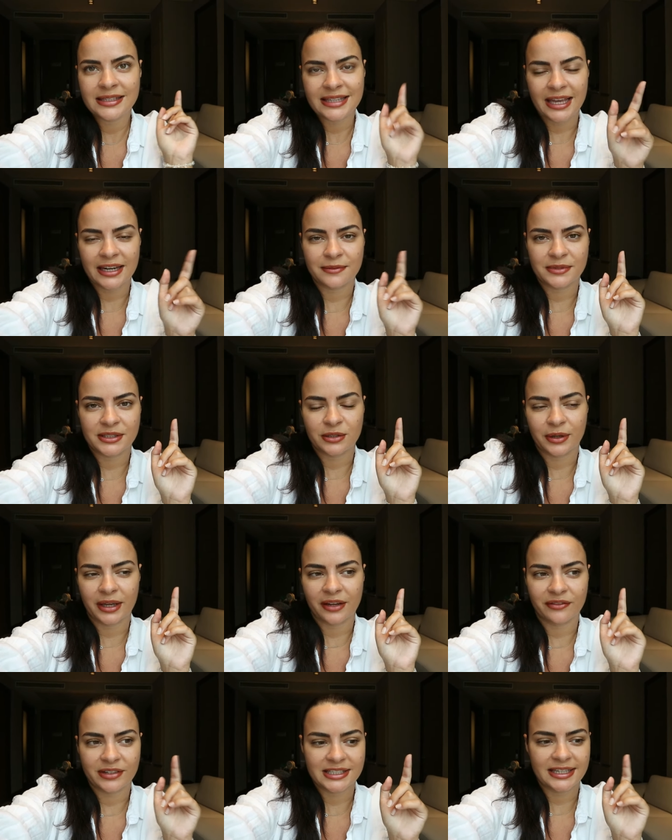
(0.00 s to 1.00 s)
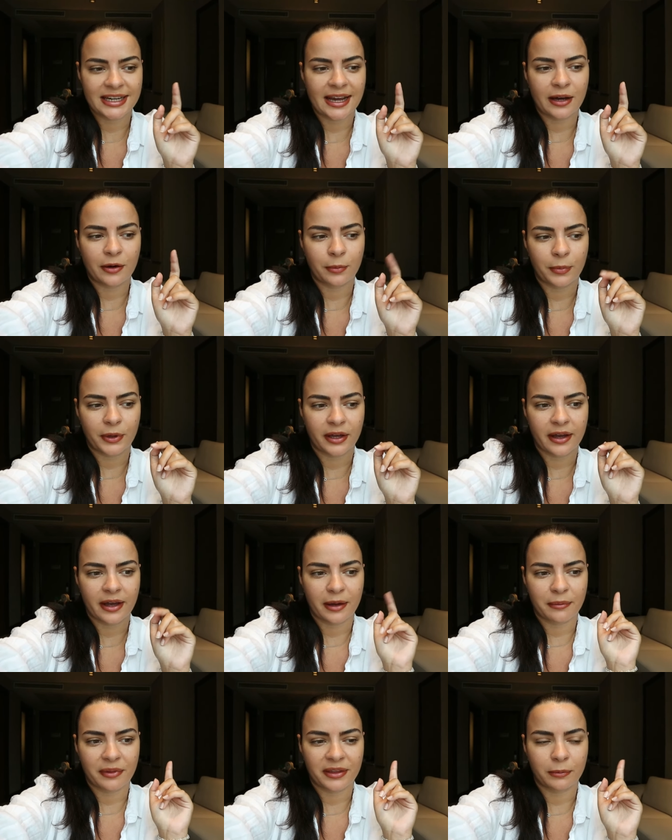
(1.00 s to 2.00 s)
Tanim's still getting ready now but
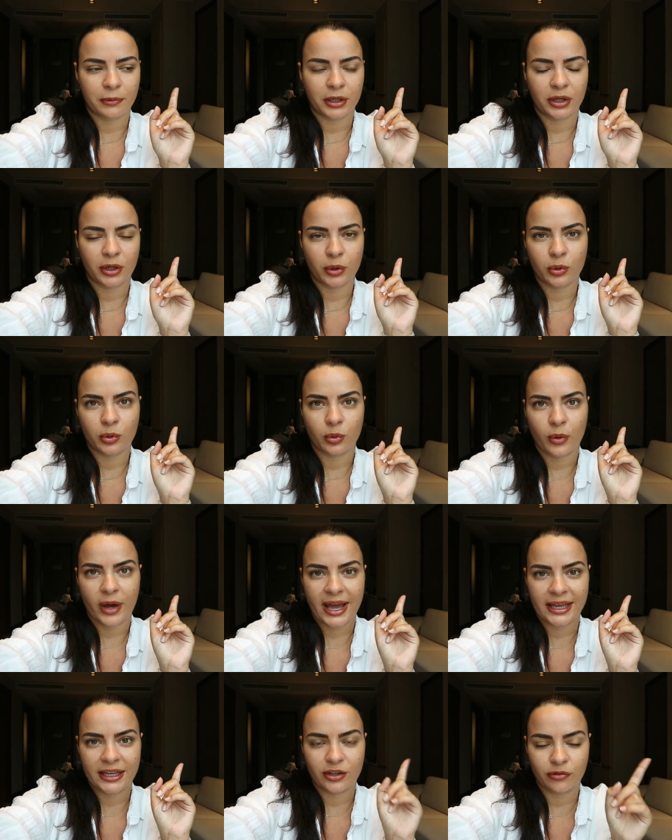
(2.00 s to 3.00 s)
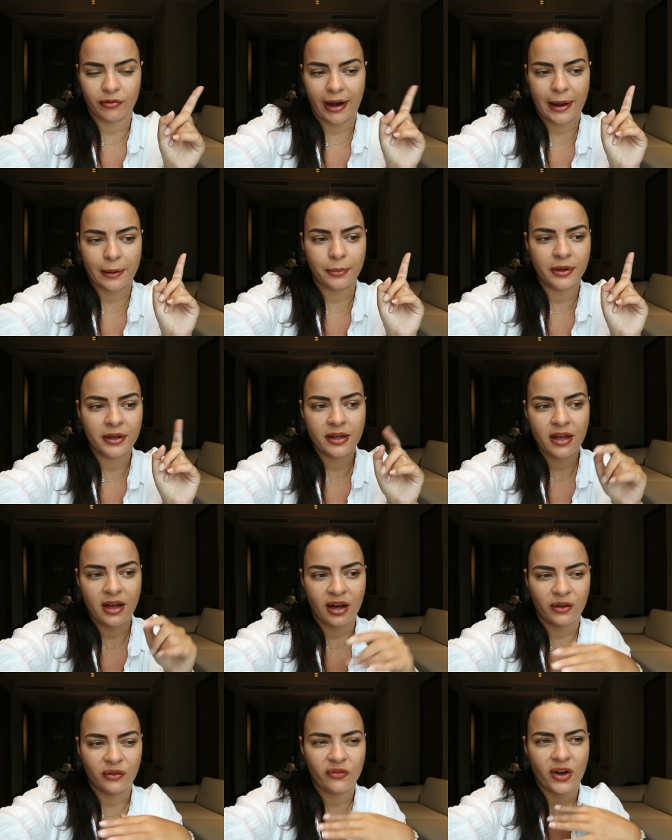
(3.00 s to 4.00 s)
um, I think we're going to call a grab
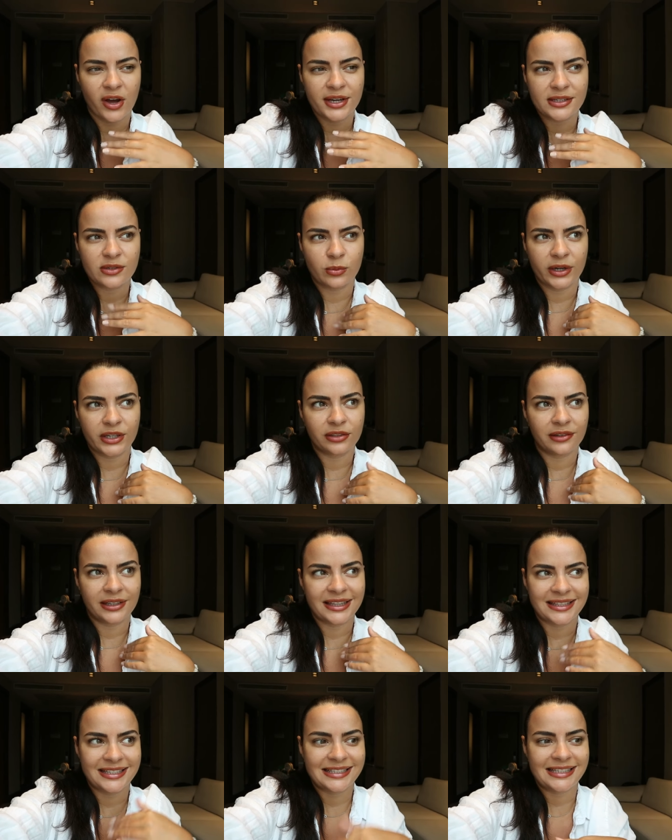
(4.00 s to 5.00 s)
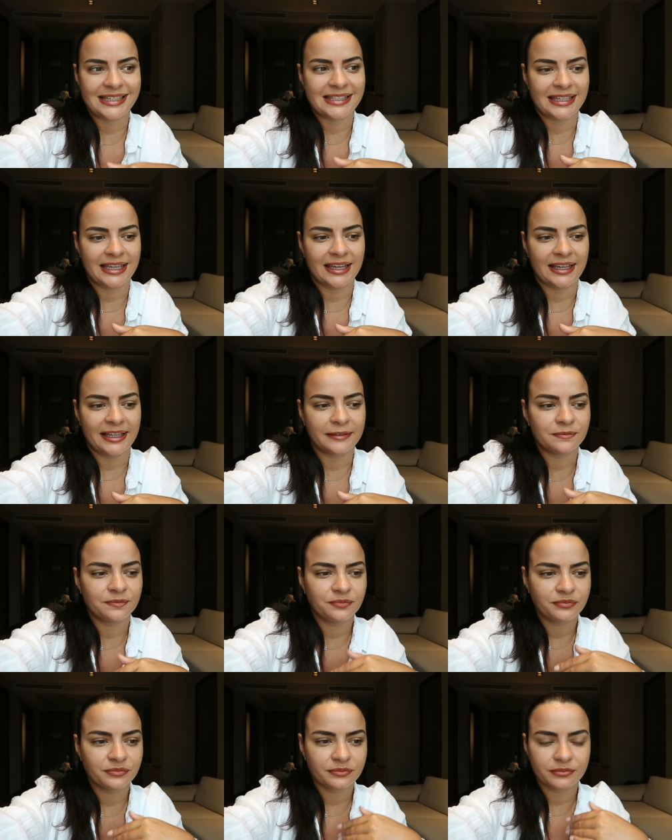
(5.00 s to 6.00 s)
I find when you're in the city
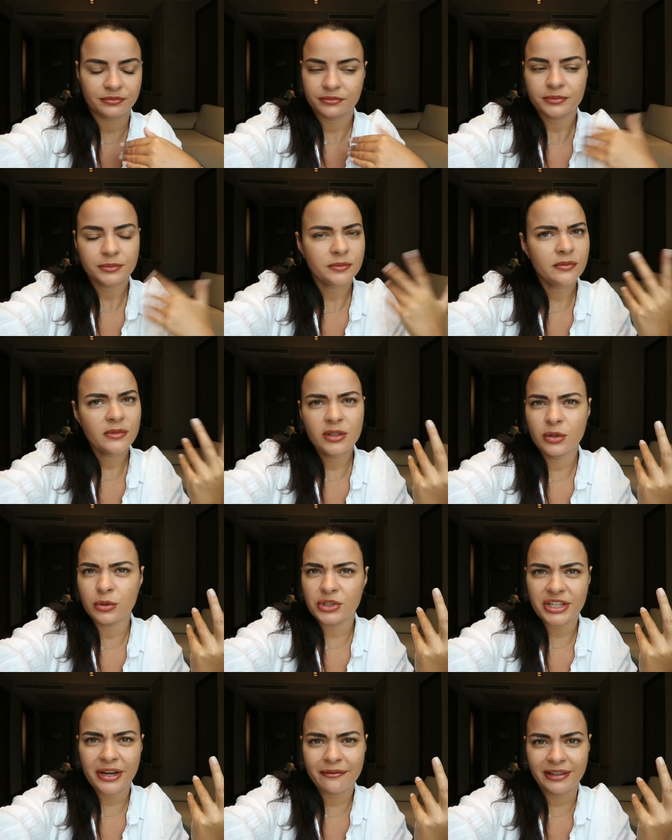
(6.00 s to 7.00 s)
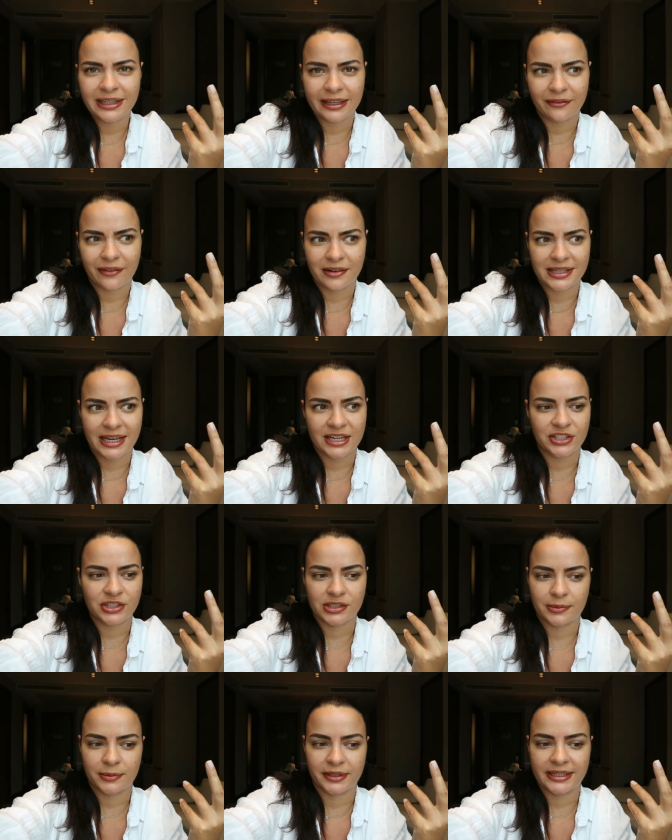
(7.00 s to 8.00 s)
or generally around
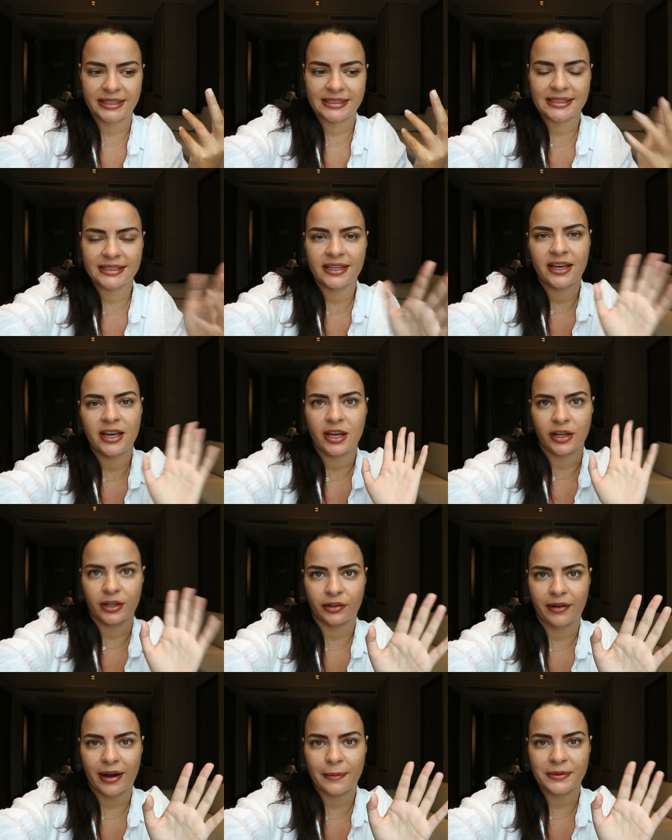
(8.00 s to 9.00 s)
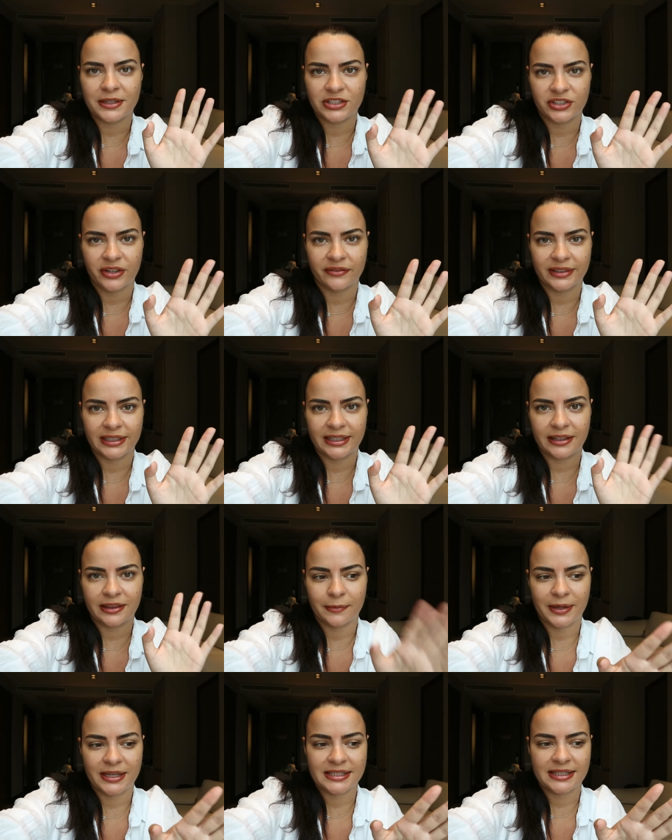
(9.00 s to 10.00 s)
Asia to be honest a grab is generally
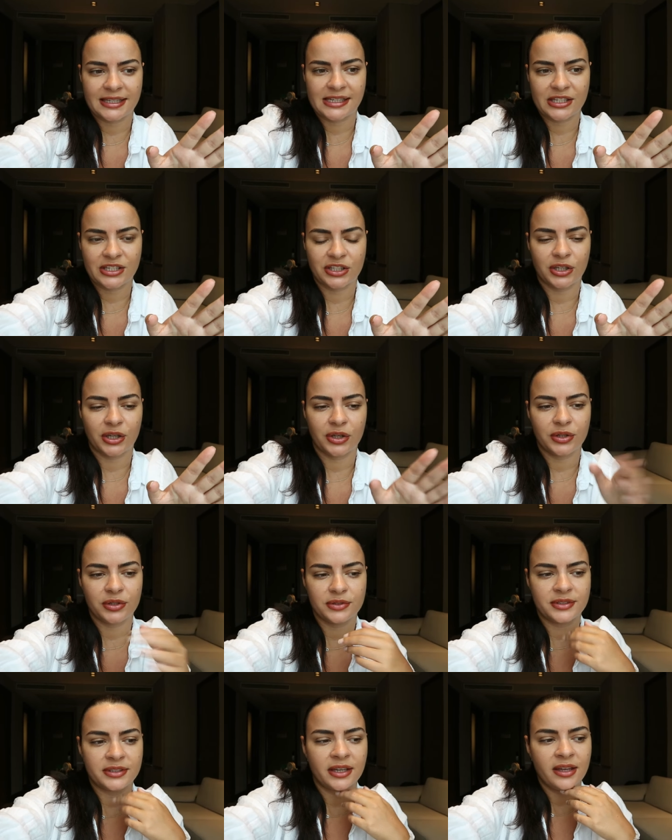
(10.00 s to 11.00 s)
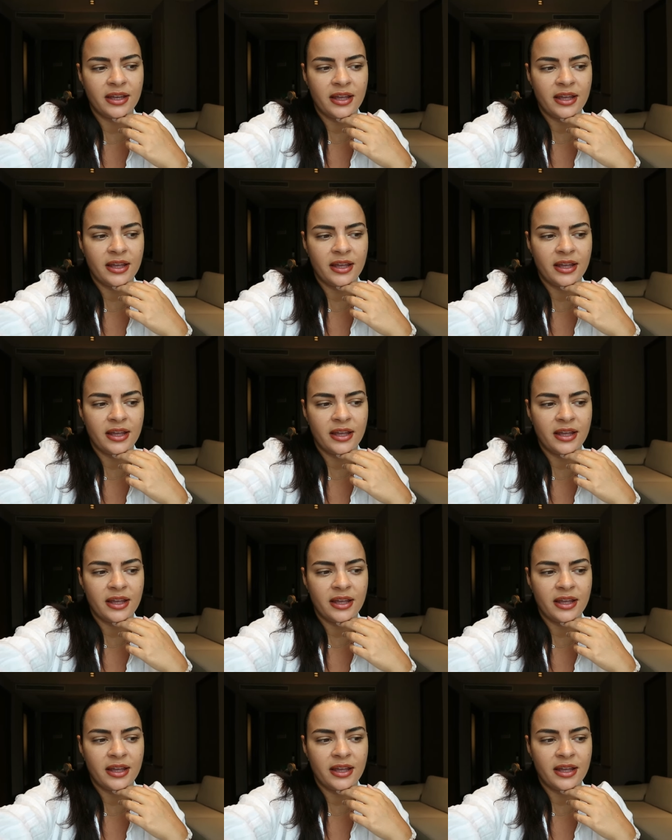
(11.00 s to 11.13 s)
the best thing to use